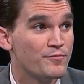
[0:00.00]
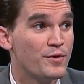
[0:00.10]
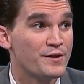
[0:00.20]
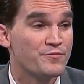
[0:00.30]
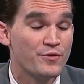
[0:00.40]

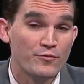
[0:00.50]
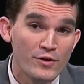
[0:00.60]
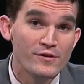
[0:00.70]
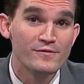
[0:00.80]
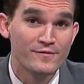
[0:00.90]
but we
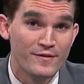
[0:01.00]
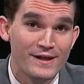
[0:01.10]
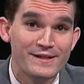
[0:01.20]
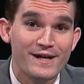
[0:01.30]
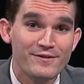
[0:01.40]
will
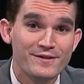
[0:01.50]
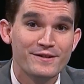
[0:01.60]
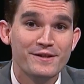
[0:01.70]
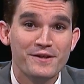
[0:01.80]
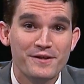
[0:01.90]
find out
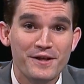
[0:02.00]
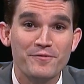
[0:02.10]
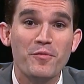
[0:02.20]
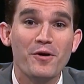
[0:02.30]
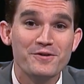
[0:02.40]
in
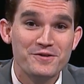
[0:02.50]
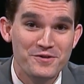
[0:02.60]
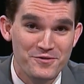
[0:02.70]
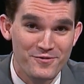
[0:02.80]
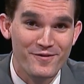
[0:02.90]
part
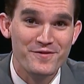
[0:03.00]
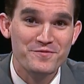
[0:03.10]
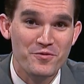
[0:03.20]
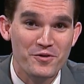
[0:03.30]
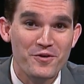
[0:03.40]
2 of this
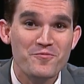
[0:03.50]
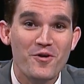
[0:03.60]
program,